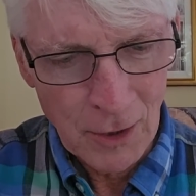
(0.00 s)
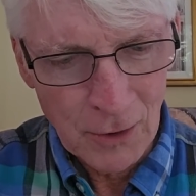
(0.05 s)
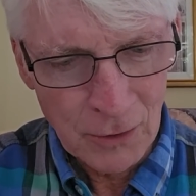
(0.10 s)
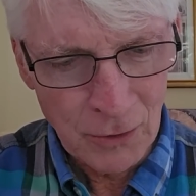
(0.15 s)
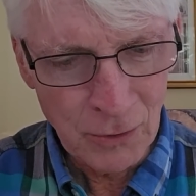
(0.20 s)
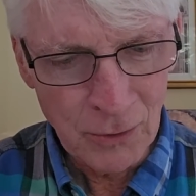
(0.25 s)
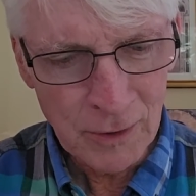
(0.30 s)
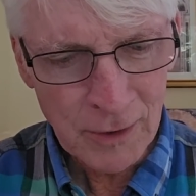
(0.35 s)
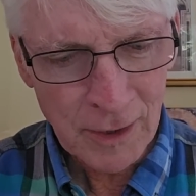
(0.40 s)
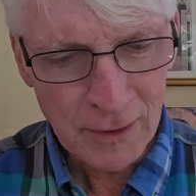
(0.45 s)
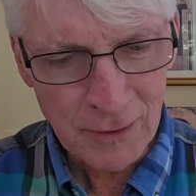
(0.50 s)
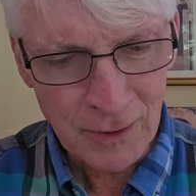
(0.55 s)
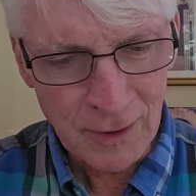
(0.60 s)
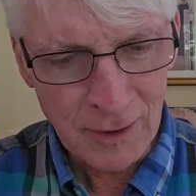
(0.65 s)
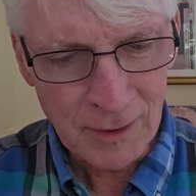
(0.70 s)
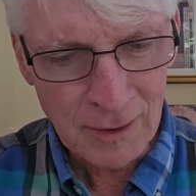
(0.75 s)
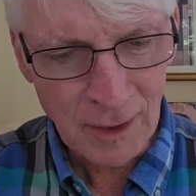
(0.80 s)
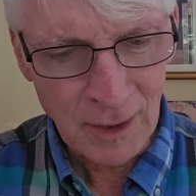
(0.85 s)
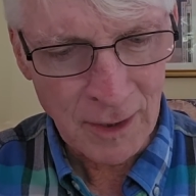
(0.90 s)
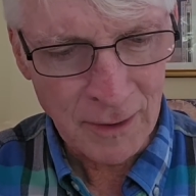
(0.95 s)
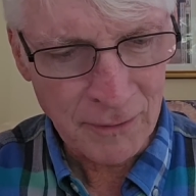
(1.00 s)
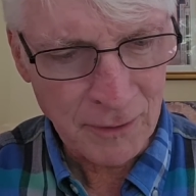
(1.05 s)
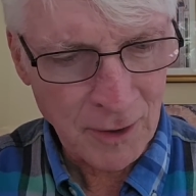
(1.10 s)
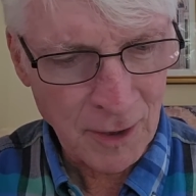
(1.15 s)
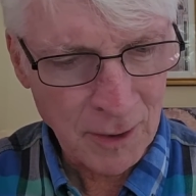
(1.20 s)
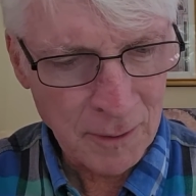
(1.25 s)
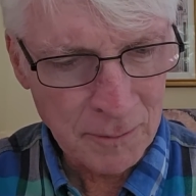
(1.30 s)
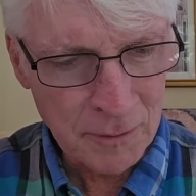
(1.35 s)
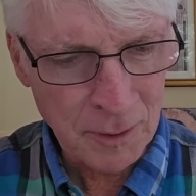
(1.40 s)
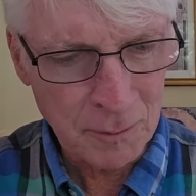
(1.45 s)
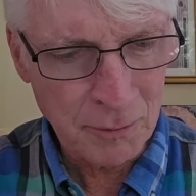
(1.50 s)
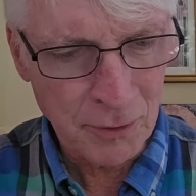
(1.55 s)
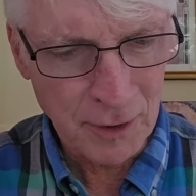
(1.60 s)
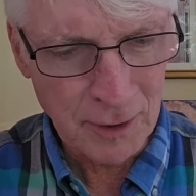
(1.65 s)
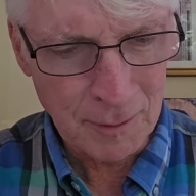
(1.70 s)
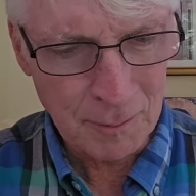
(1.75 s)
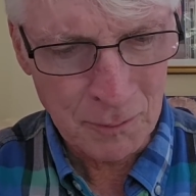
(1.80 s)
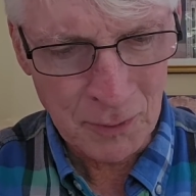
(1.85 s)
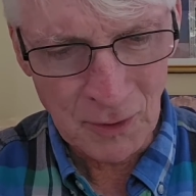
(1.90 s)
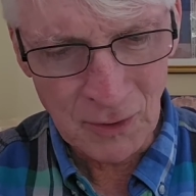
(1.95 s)
Do not think that I have come to
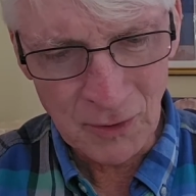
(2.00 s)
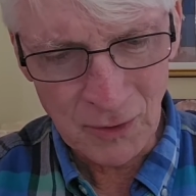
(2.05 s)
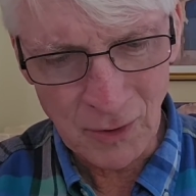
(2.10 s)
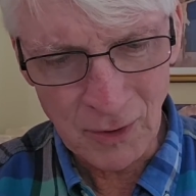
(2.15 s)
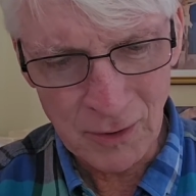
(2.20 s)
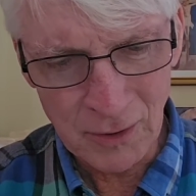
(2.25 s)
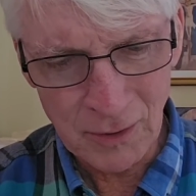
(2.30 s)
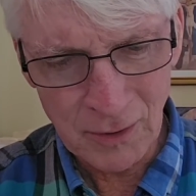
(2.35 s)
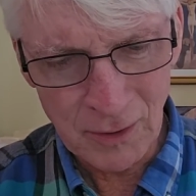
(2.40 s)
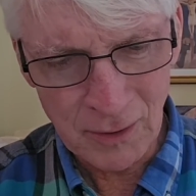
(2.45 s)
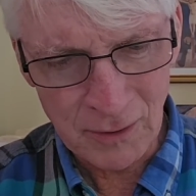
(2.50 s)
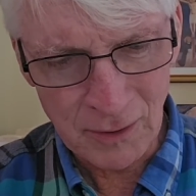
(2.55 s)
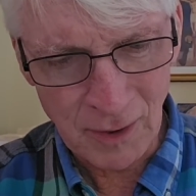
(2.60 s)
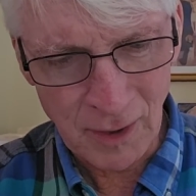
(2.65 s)
bring peace on earth.